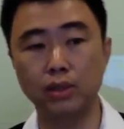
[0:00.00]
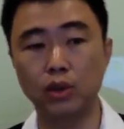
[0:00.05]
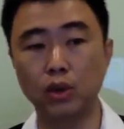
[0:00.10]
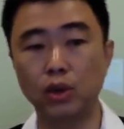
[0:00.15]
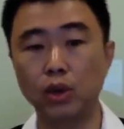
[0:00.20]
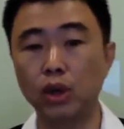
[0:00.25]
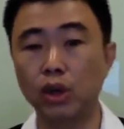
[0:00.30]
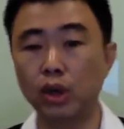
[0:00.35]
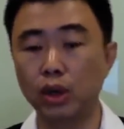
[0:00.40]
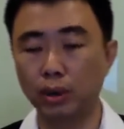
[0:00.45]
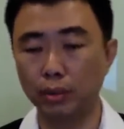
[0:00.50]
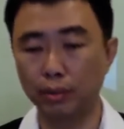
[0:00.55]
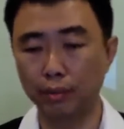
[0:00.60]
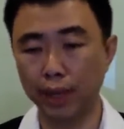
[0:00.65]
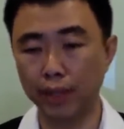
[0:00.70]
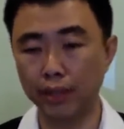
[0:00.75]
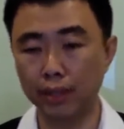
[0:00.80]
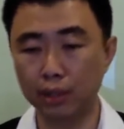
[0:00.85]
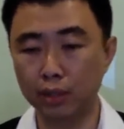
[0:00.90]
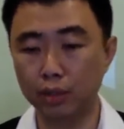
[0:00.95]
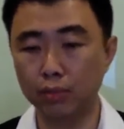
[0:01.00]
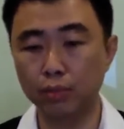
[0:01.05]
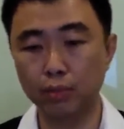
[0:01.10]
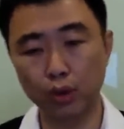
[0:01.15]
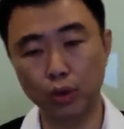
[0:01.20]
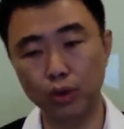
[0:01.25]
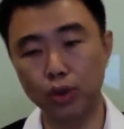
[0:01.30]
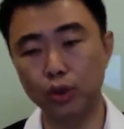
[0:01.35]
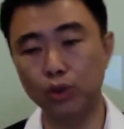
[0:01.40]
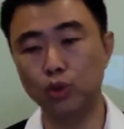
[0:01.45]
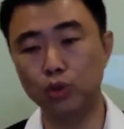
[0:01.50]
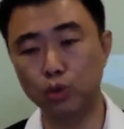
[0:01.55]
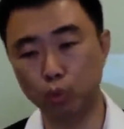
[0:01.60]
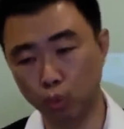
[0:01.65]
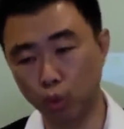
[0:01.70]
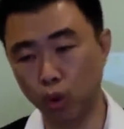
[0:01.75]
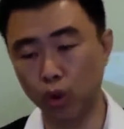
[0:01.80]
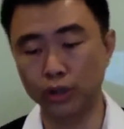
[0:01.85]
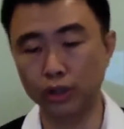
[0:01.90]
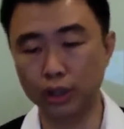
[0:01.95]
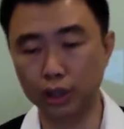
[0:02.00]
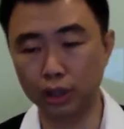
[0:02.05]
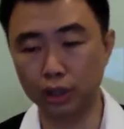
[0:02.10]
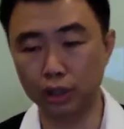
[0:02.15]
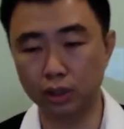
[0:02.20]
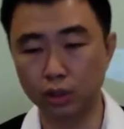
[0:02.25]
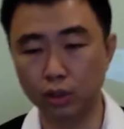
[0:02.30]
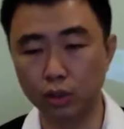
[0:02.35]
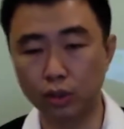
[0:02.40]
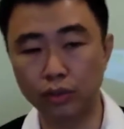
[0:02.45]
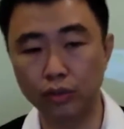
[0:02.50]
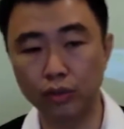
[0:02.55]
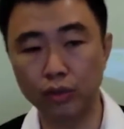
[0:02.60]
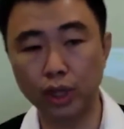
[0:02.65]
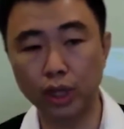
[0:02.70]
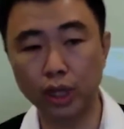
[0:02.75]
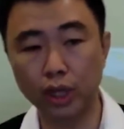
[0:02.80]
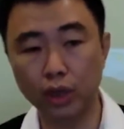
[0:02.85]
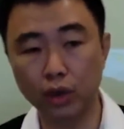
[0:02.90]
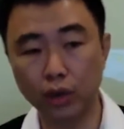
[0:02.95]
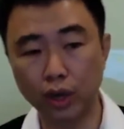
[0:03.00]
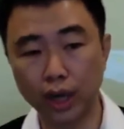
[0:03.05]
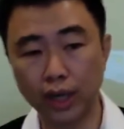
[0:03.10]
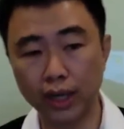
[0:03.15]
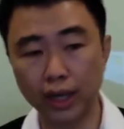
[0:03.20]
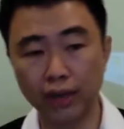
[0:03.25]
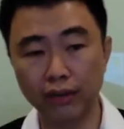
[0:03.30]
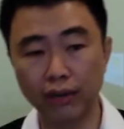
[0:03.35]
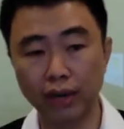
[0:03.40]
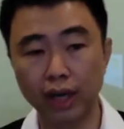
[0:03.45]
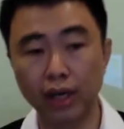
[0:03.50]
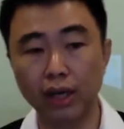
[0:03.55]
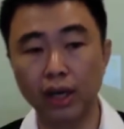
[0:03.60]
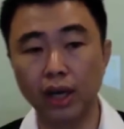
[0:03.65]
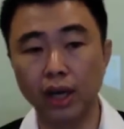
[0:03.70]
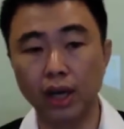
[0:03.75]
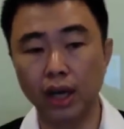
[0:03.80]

So metal produce water. So if you take a look at that, right,